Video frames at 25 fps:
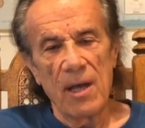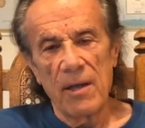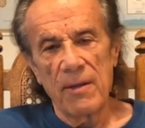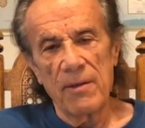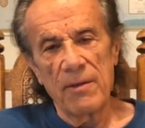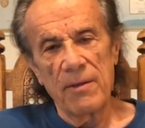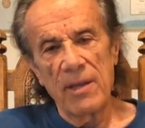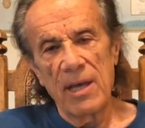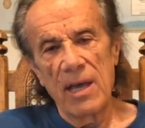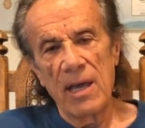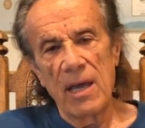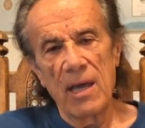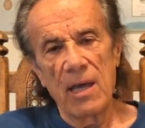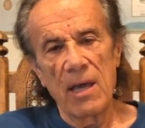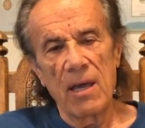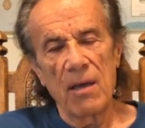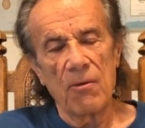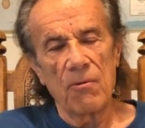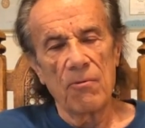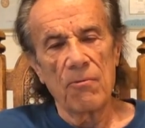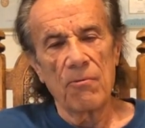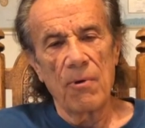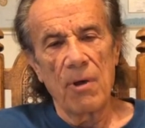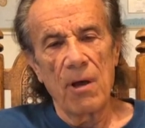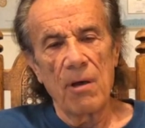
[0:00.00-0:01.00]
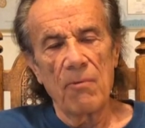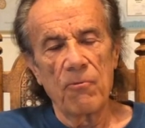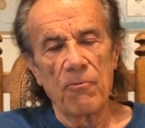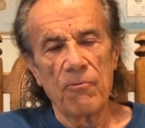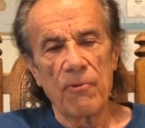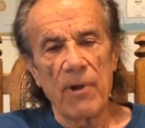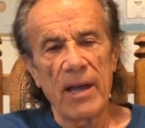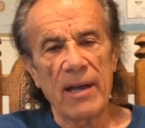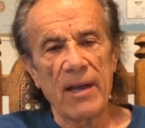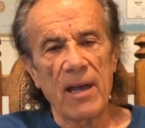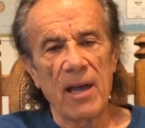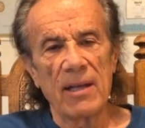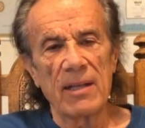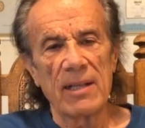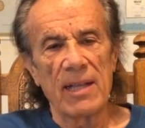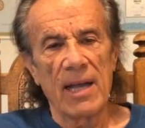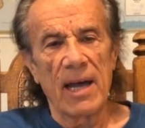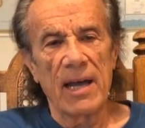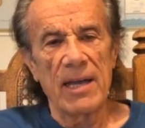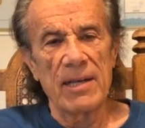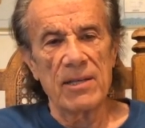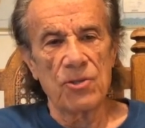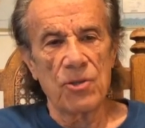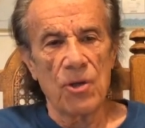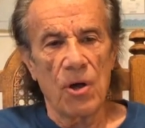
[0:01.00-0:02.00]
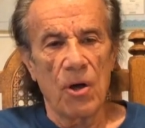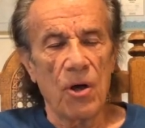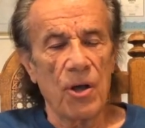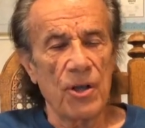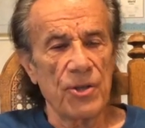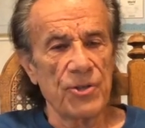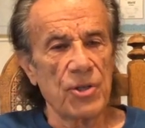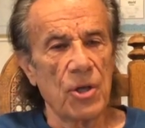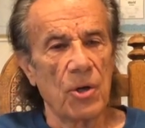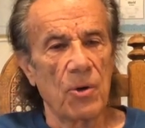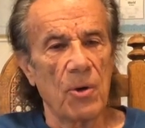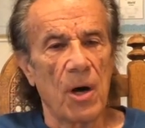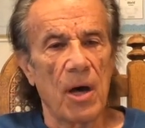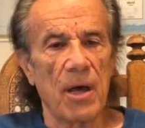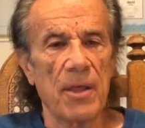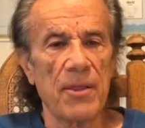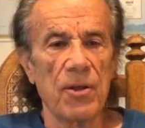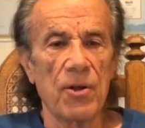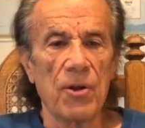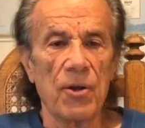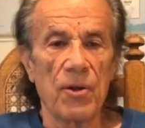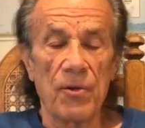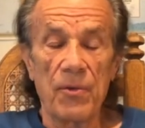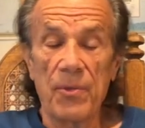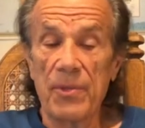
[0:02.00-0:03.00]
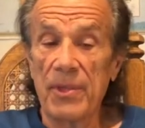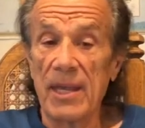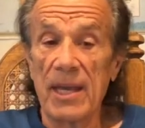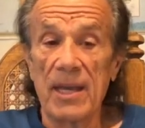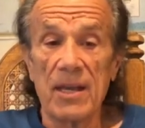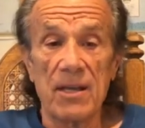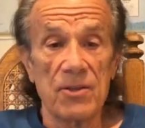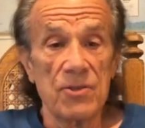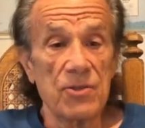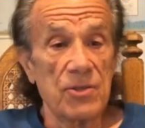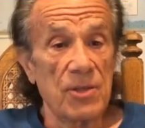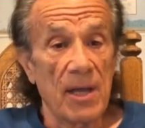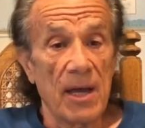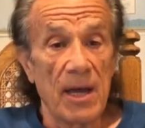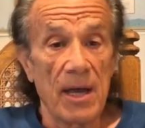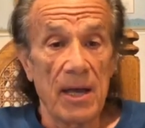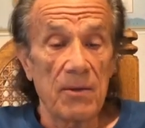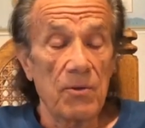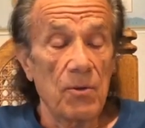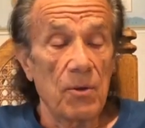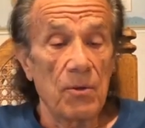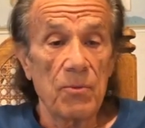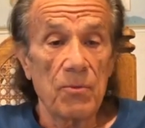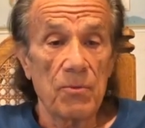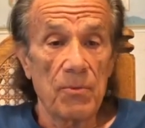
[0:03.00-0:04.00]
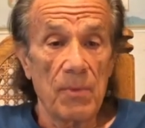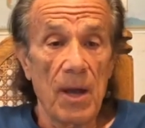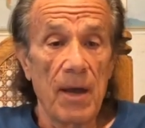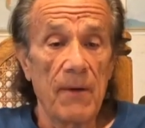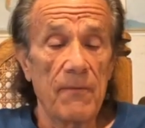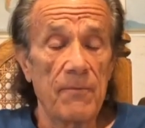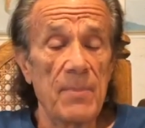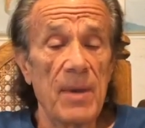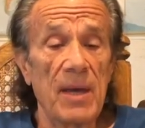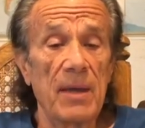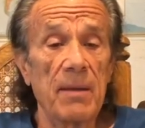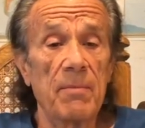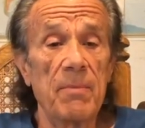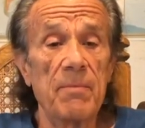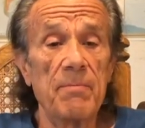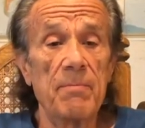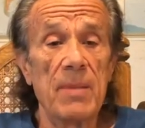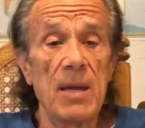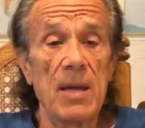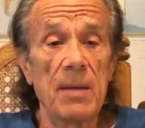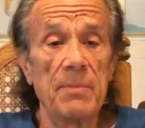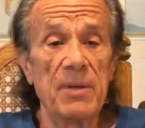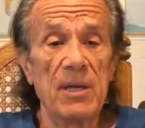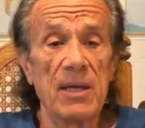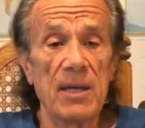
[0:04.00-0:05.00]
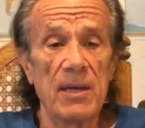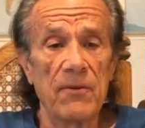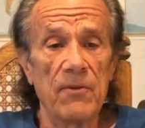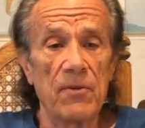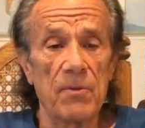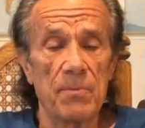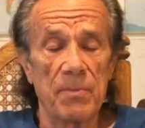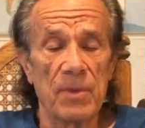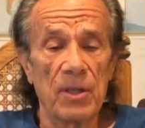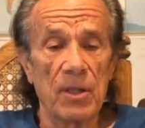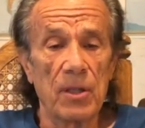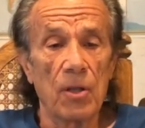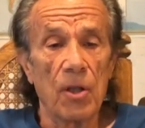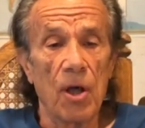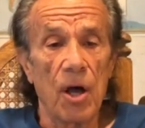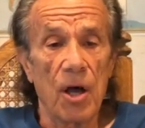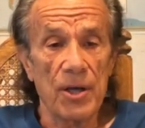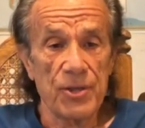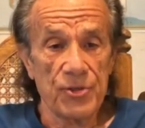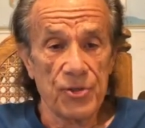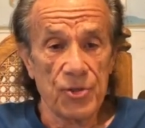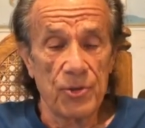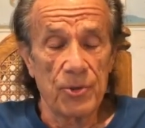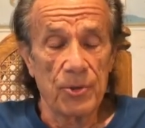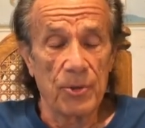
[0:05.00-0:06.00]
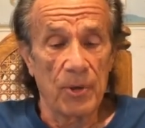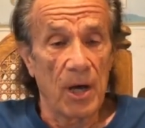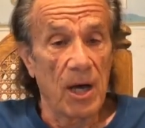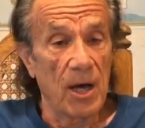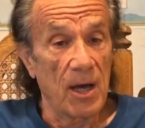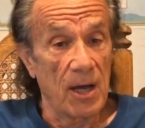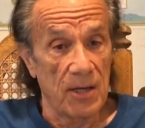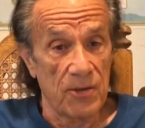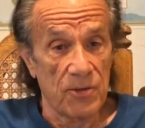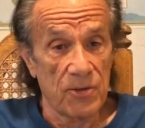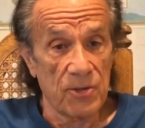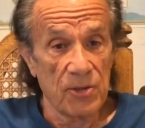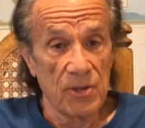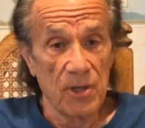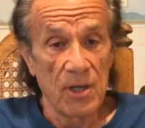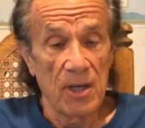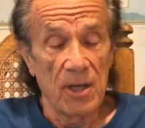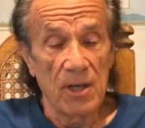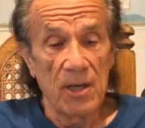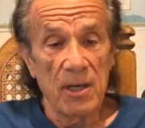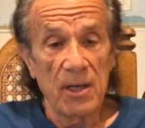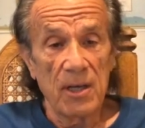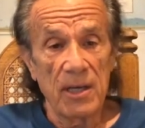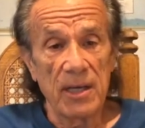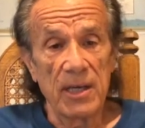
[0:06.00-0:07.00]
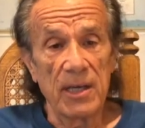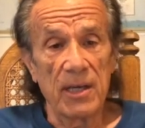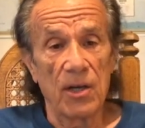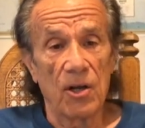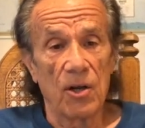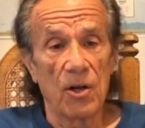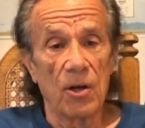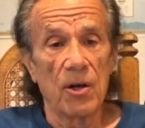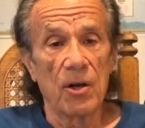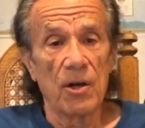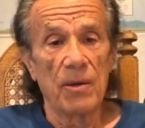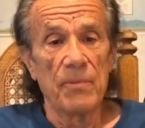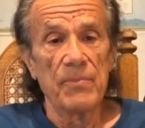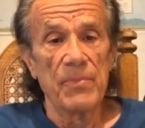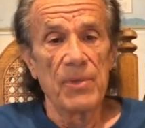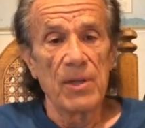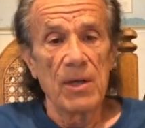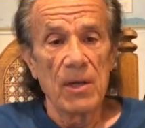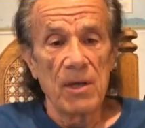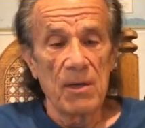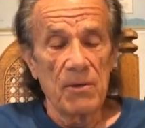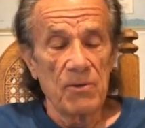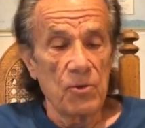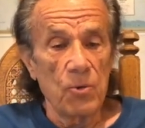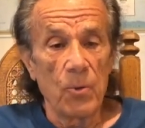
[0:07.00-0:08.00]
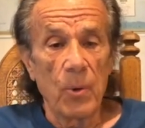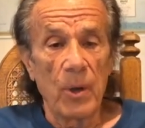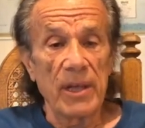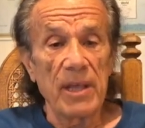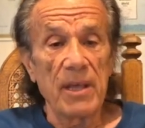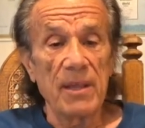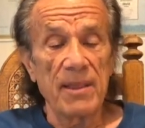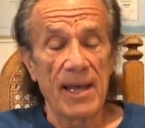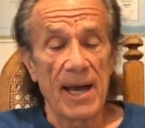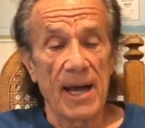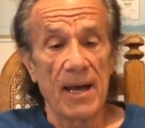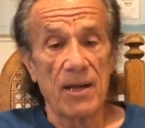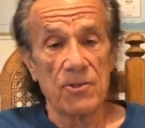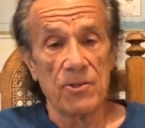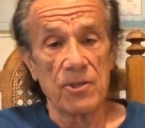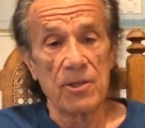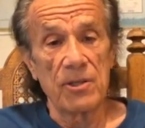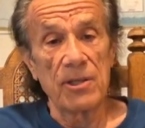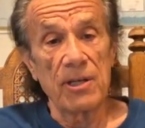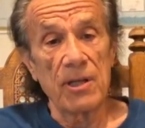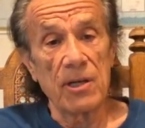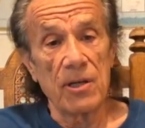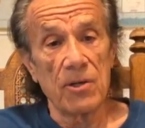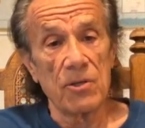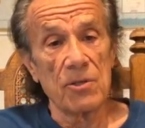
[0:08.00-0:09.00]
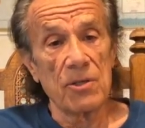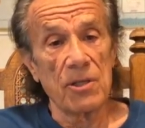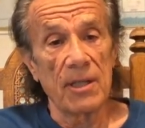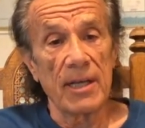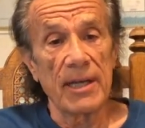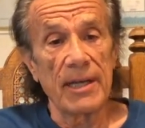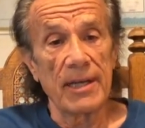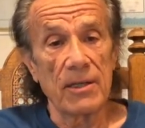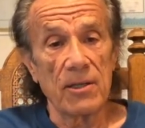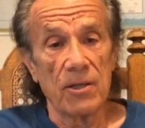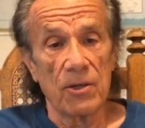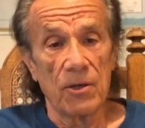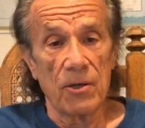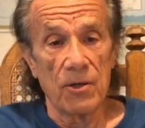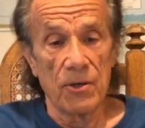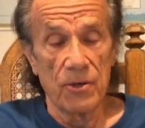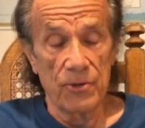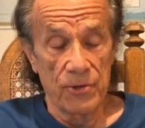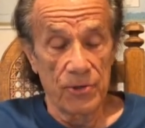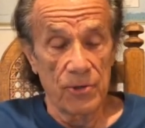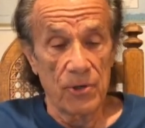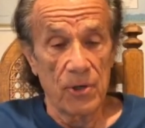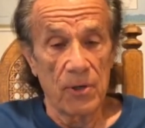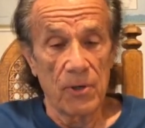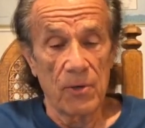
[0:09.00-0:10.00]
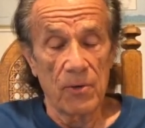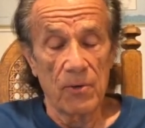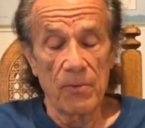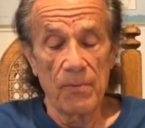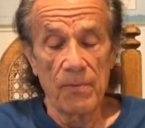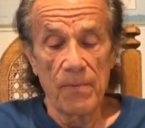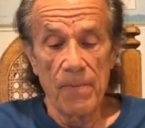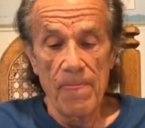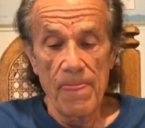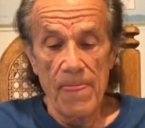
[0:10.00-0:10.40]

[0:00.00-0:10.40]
They recognized also other things that have maybe even been lost to us here 20,000 years later or so.